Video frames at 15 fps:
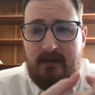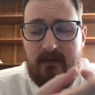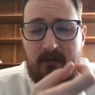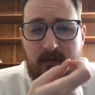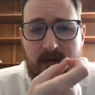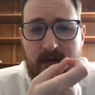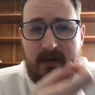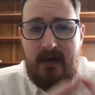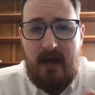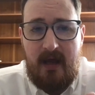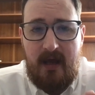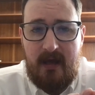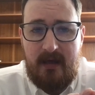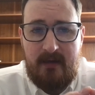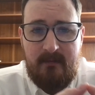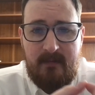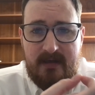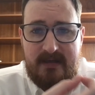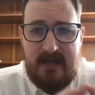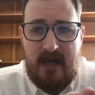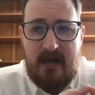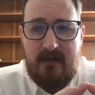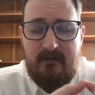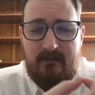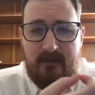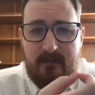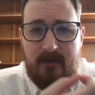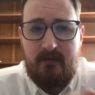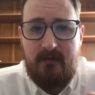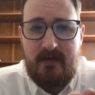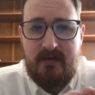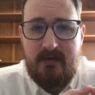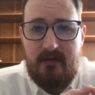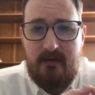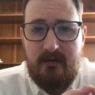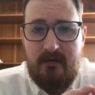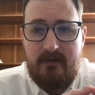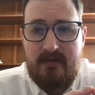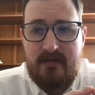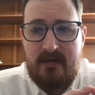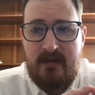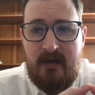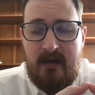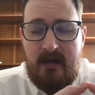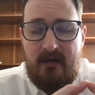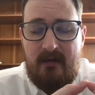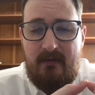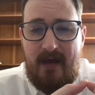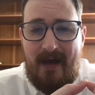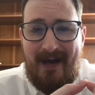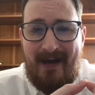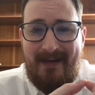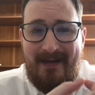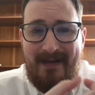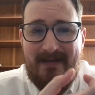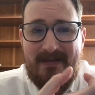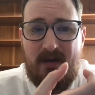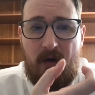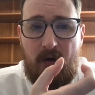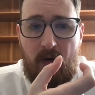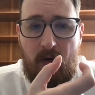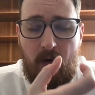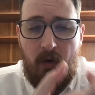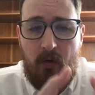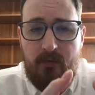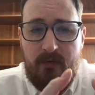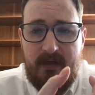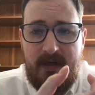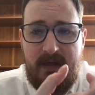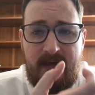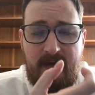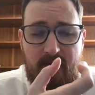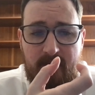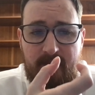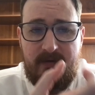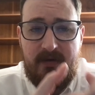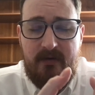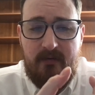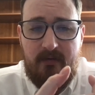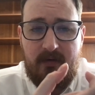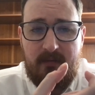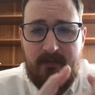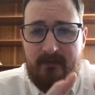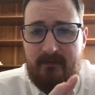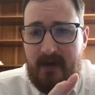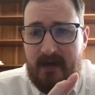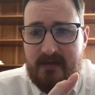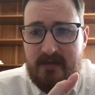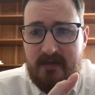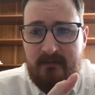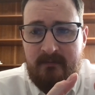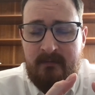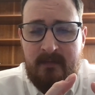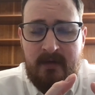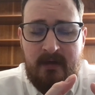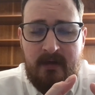or a name taken from creatures that is only or pure perfection.